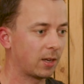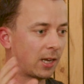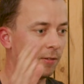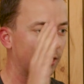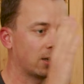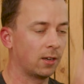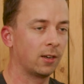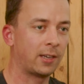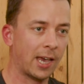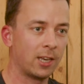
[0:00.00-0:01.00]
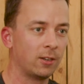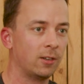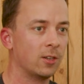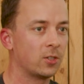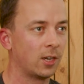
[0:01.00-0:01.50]
kind of like a canyon
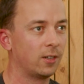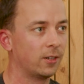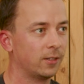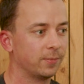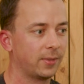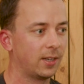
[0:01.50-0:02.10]
in the center,